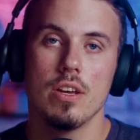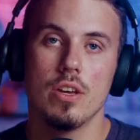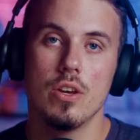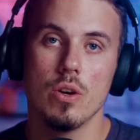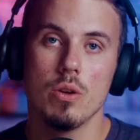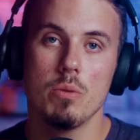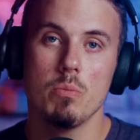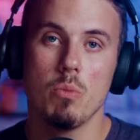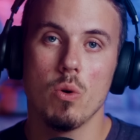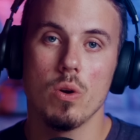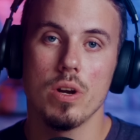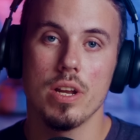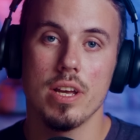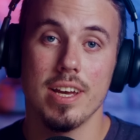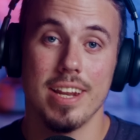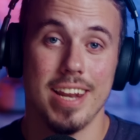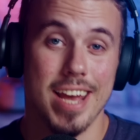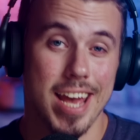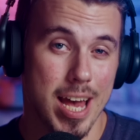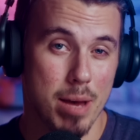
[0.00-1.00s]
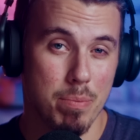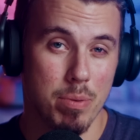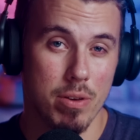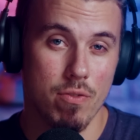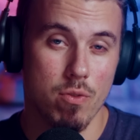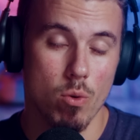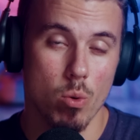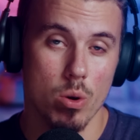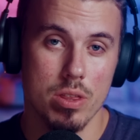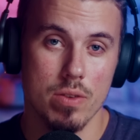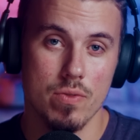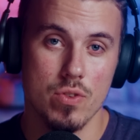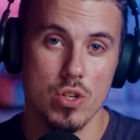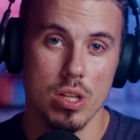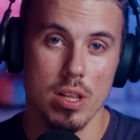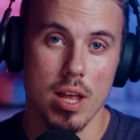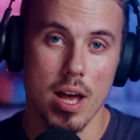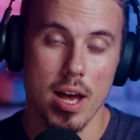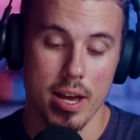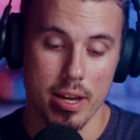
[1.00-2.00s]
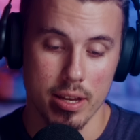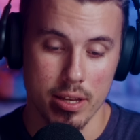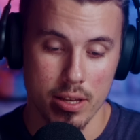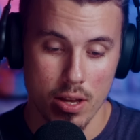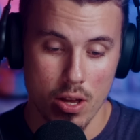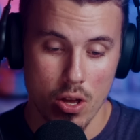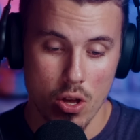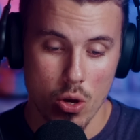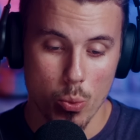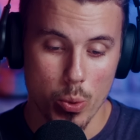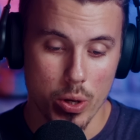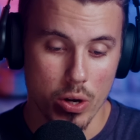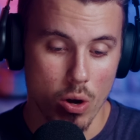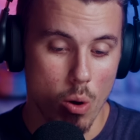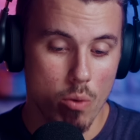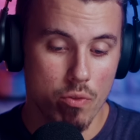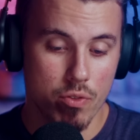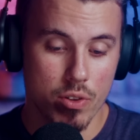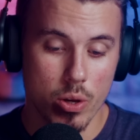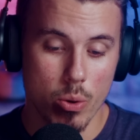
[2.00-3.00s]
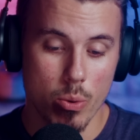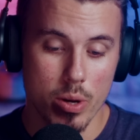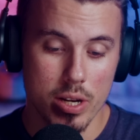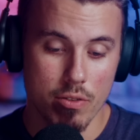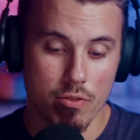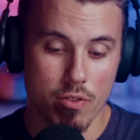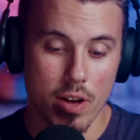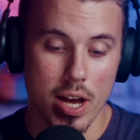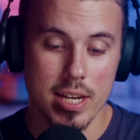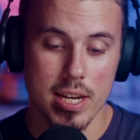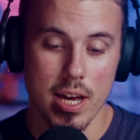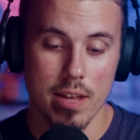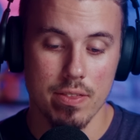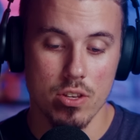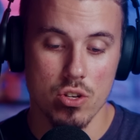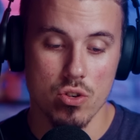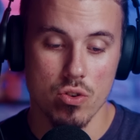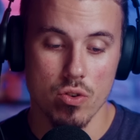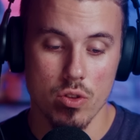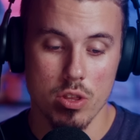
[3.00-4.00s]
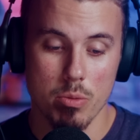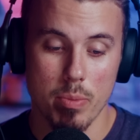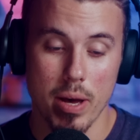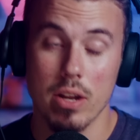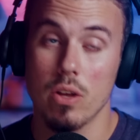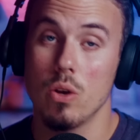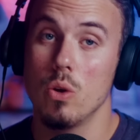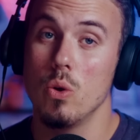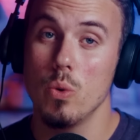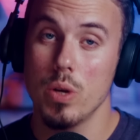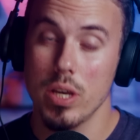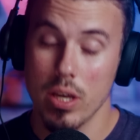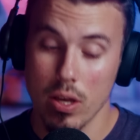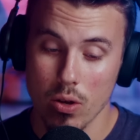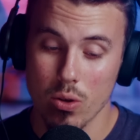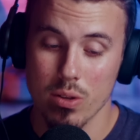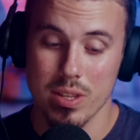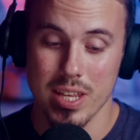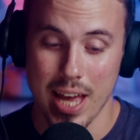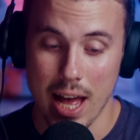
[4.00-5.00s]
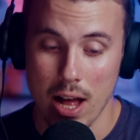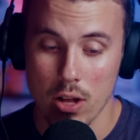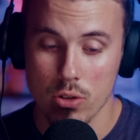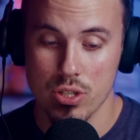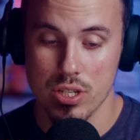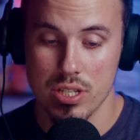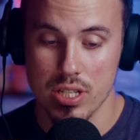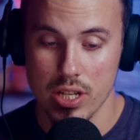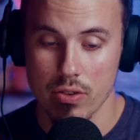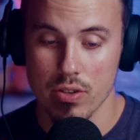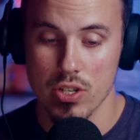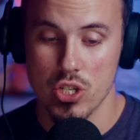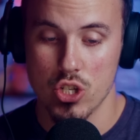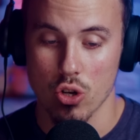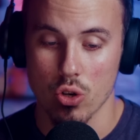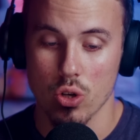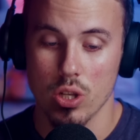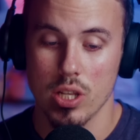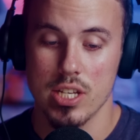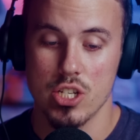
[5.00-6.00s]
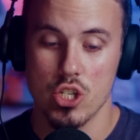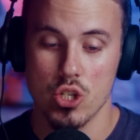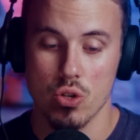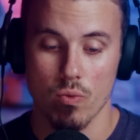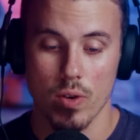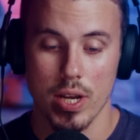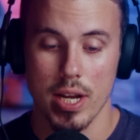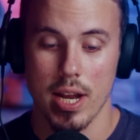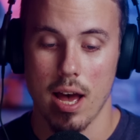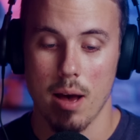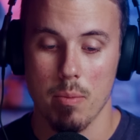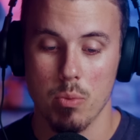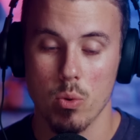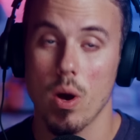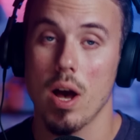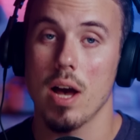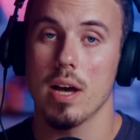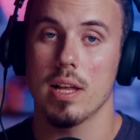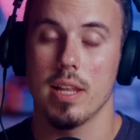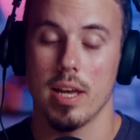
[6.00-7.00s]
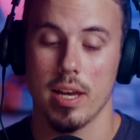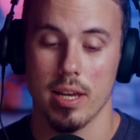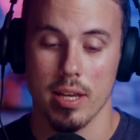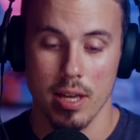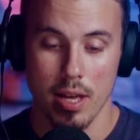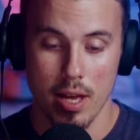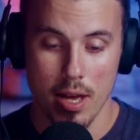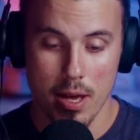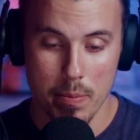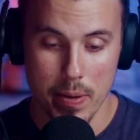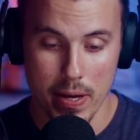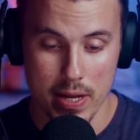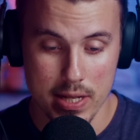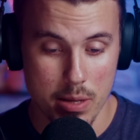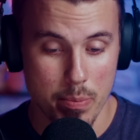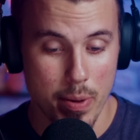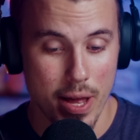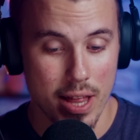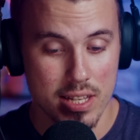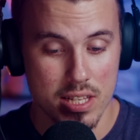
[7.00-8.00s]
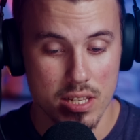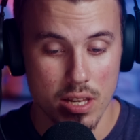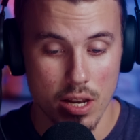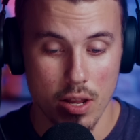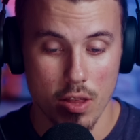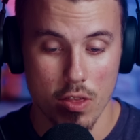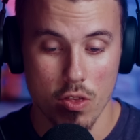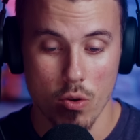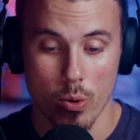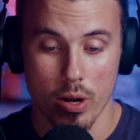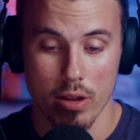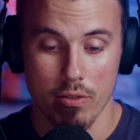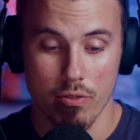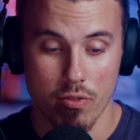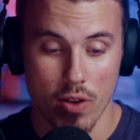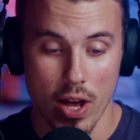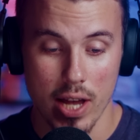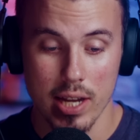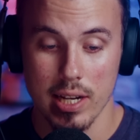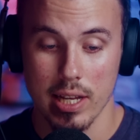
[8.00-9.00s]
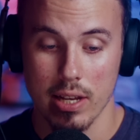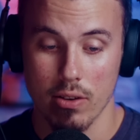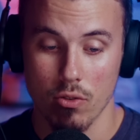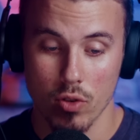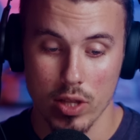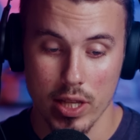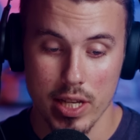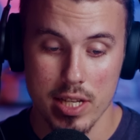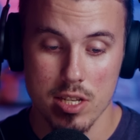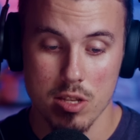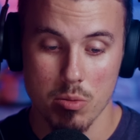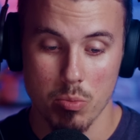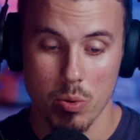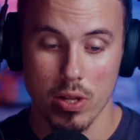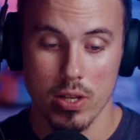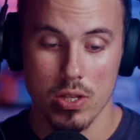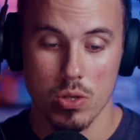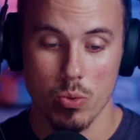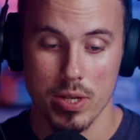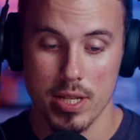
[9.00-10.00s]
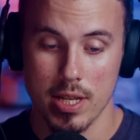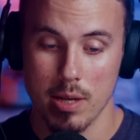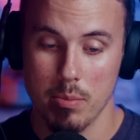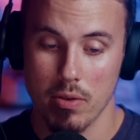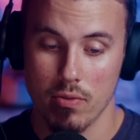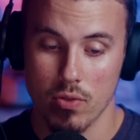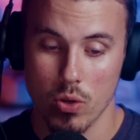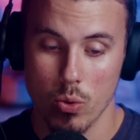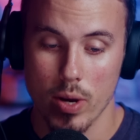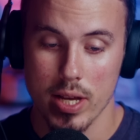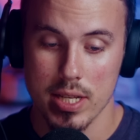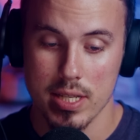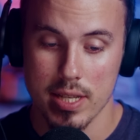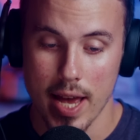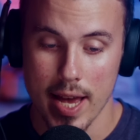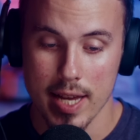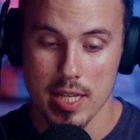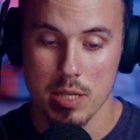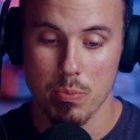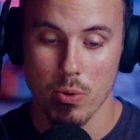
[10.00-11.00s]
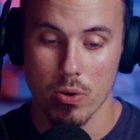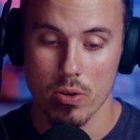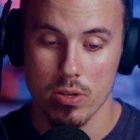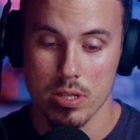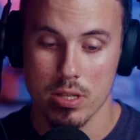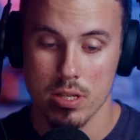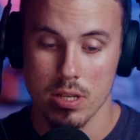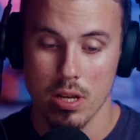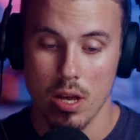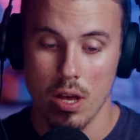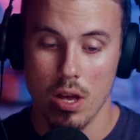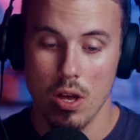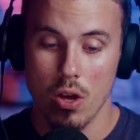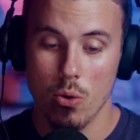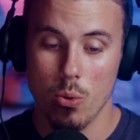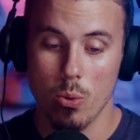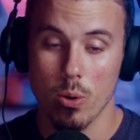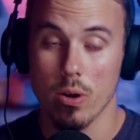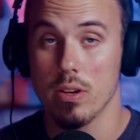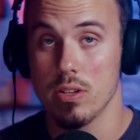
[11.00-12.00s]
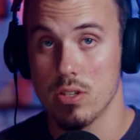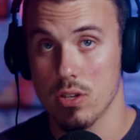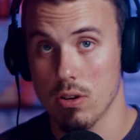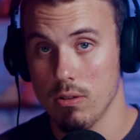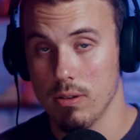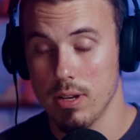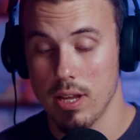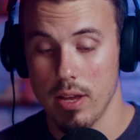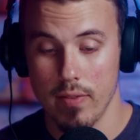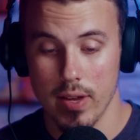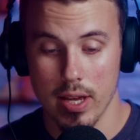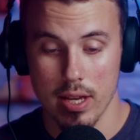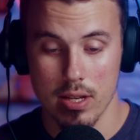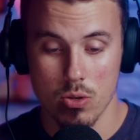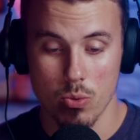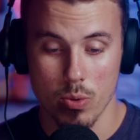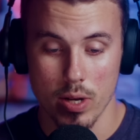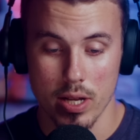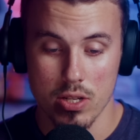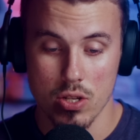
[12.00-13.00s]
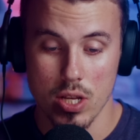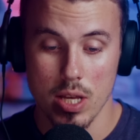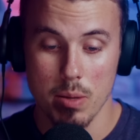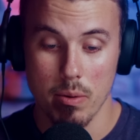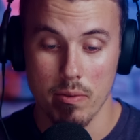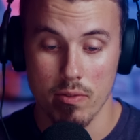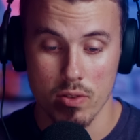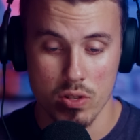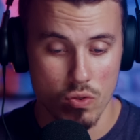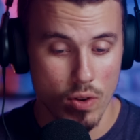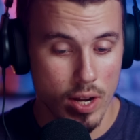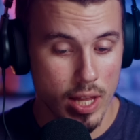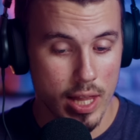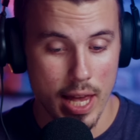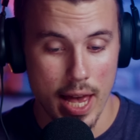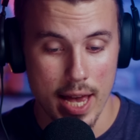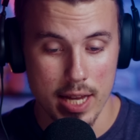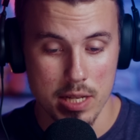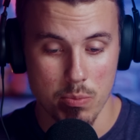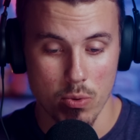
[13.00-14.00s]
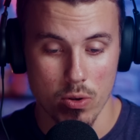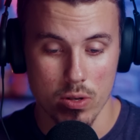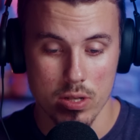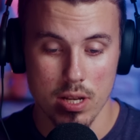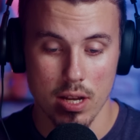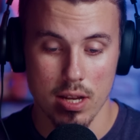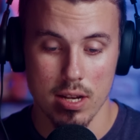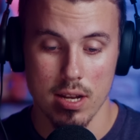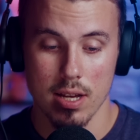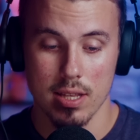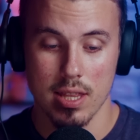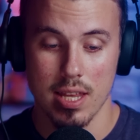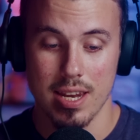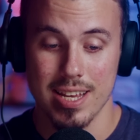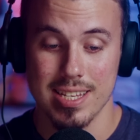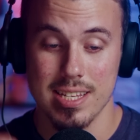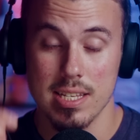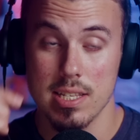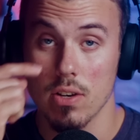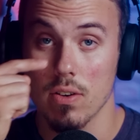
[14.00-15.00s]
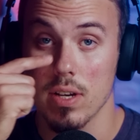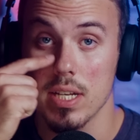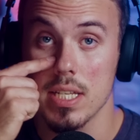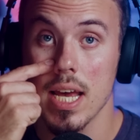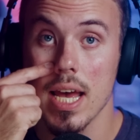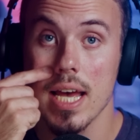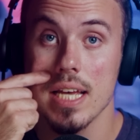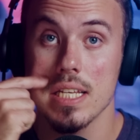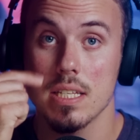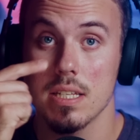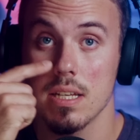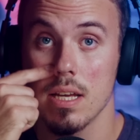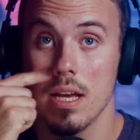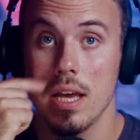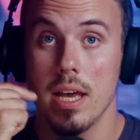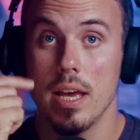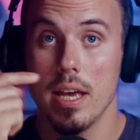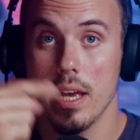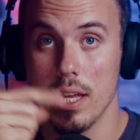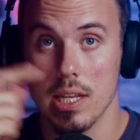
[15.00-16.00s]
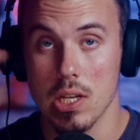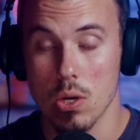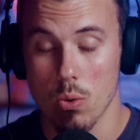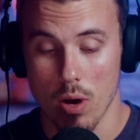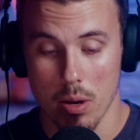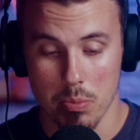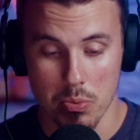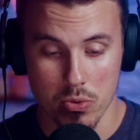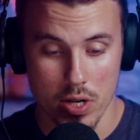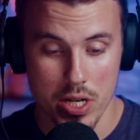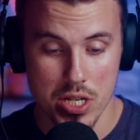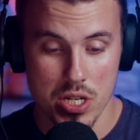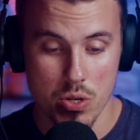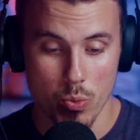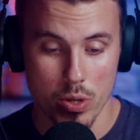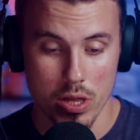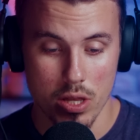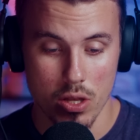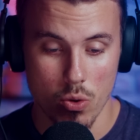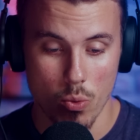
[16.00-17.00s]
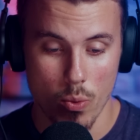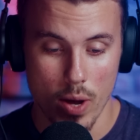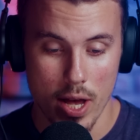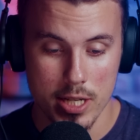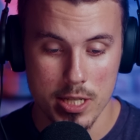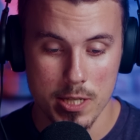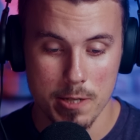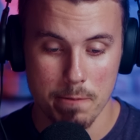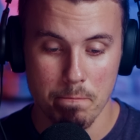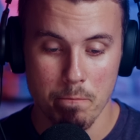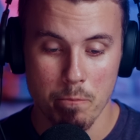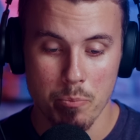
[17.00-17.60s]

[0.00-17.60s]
Good morning and happy 4th of July. We are hopefully going to find out the truth about who killed the Al Jazeera journalist Shireen Abu Akleh, because the Palestinian Authority finally released the bullet to a team of U.S. experts, who are in turn giving it to a team of Israeli experts to conduct the necessary tests in cooperation with the U.S.